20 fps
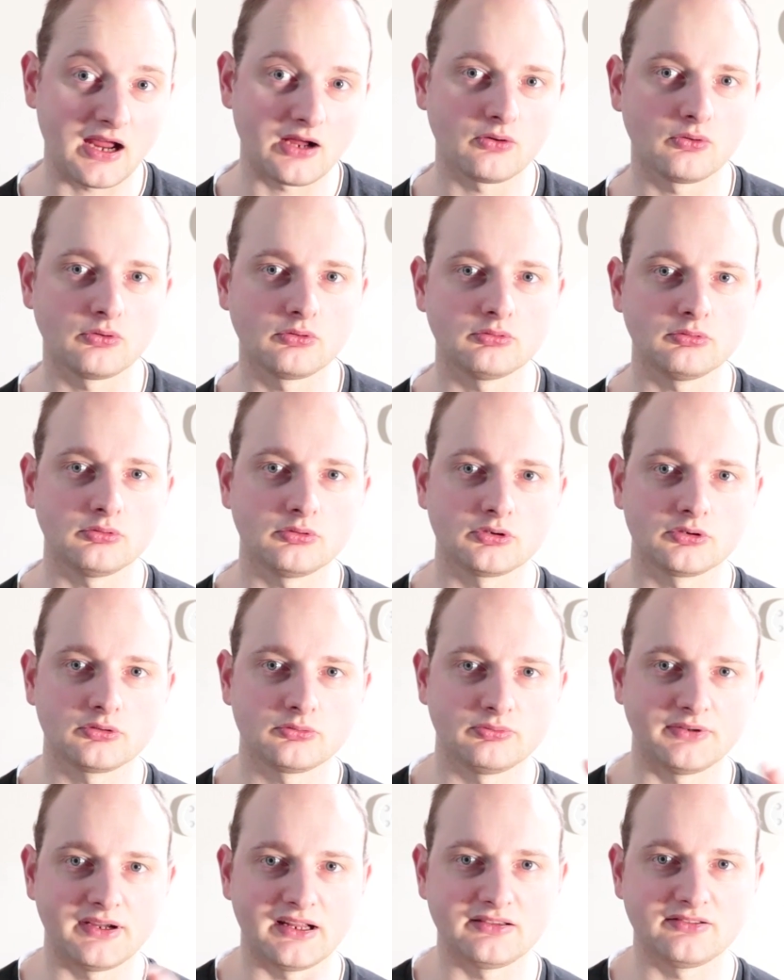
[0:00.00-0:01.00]
angle or
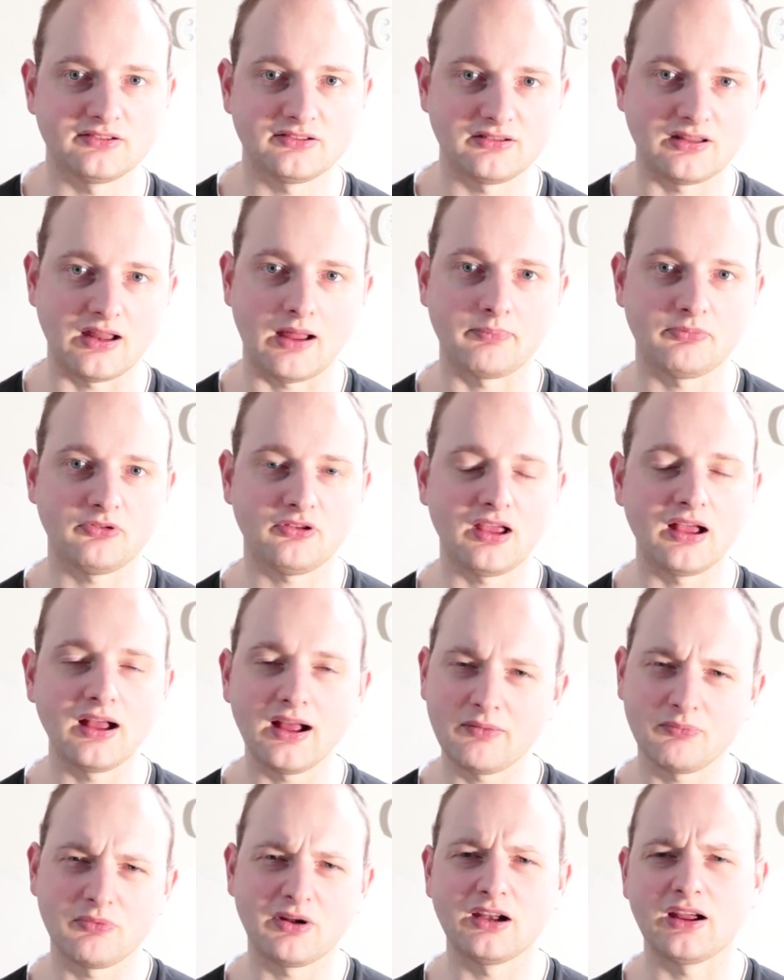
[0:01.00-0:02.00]
creates depth.
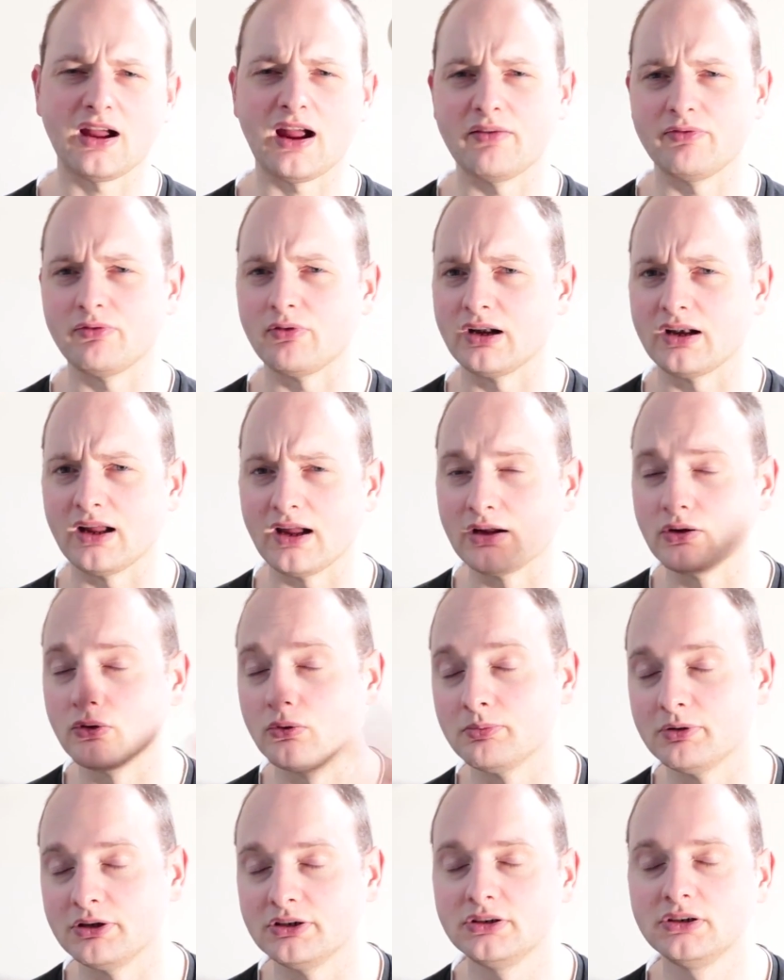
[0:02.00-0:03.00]
I'd rather have wide
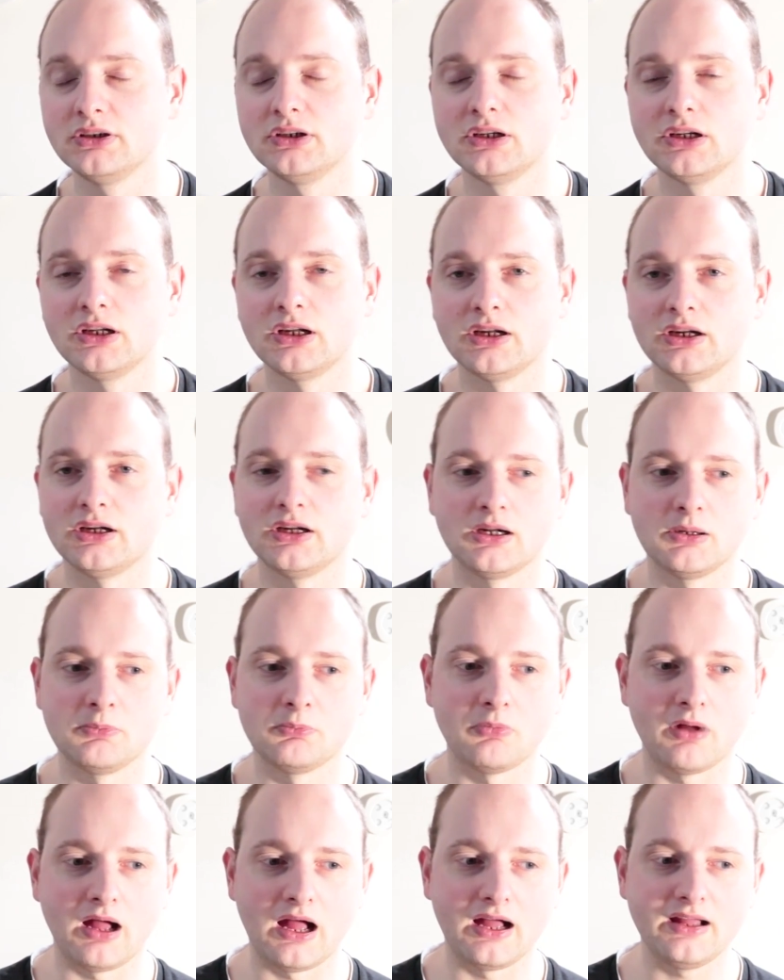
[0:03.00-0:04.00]
angle, but
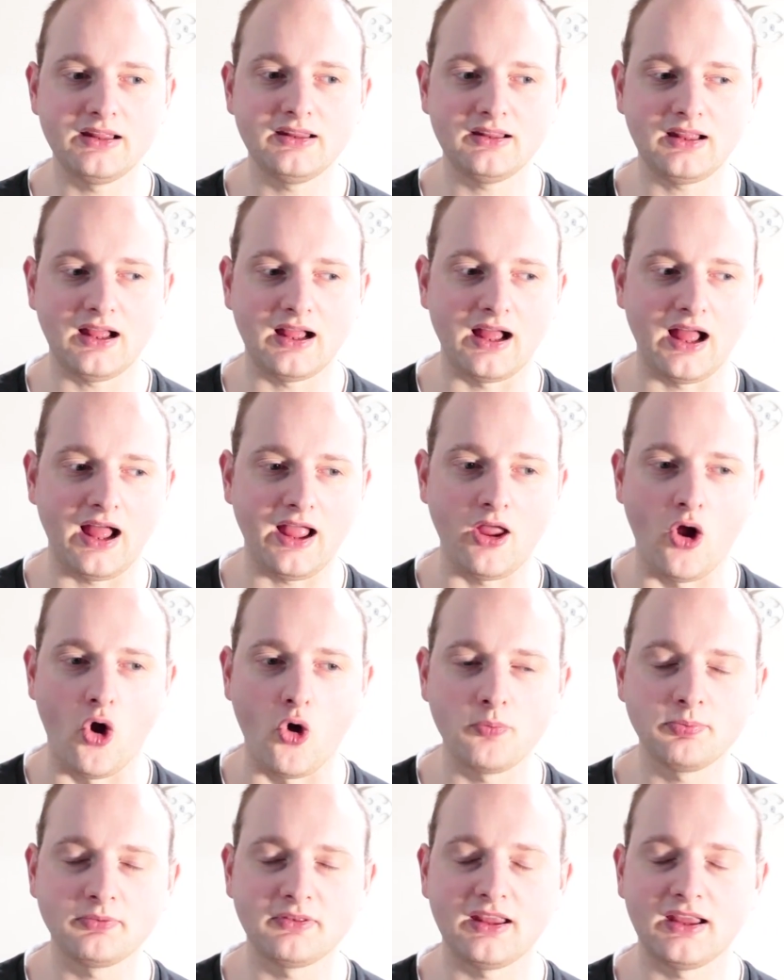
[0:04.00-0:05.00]
I
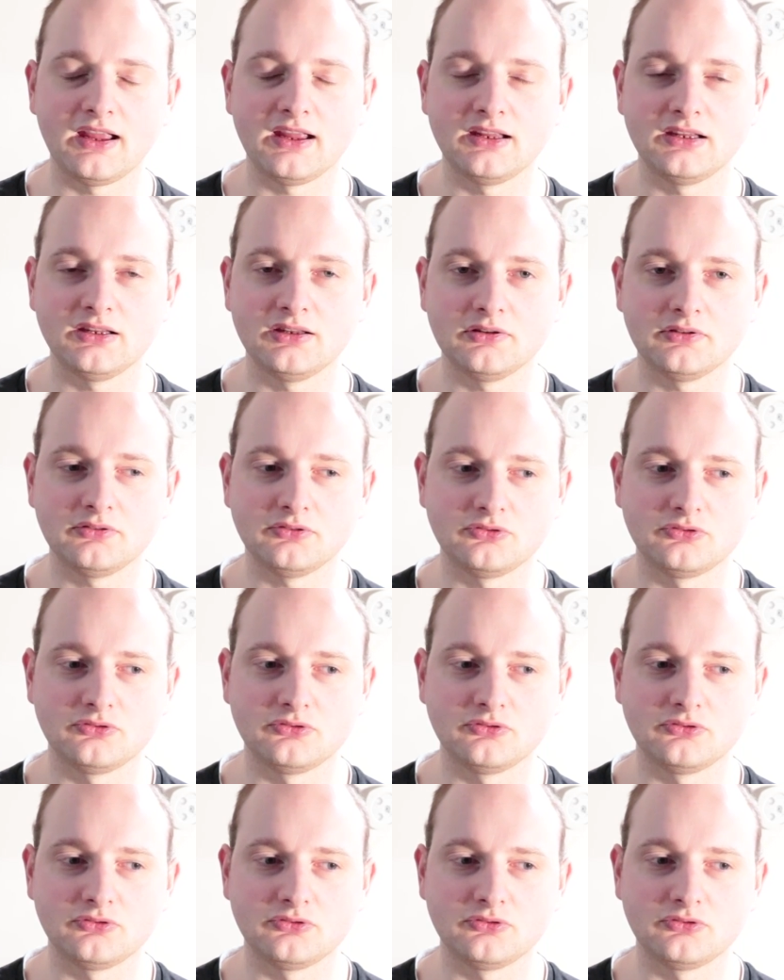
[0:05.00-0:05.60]
hope they,